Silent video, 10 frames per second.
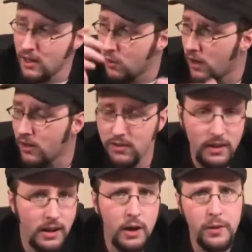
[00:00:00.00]

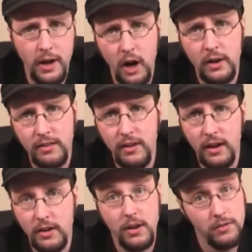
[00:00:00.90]
actually to be
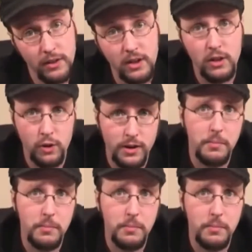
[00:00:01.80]
entertaining.